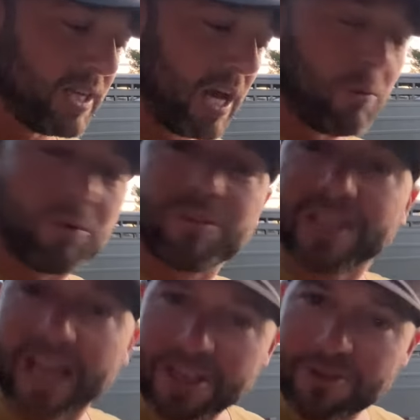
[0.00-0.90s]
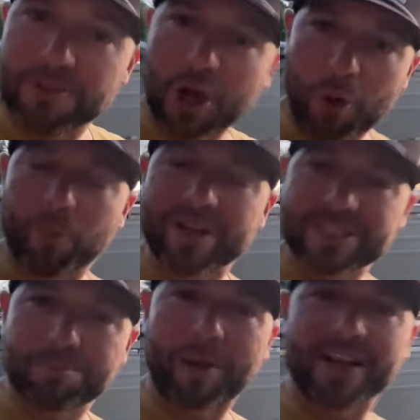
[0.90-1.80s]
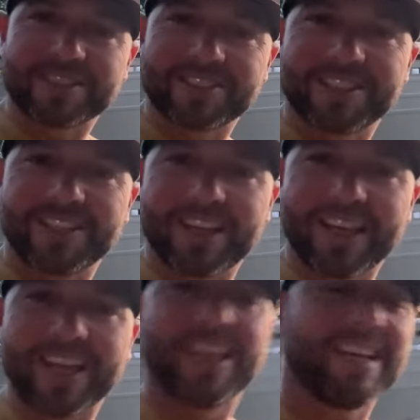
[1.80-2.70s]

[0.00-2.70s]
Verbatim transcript: Uh, we'll let you know which bison it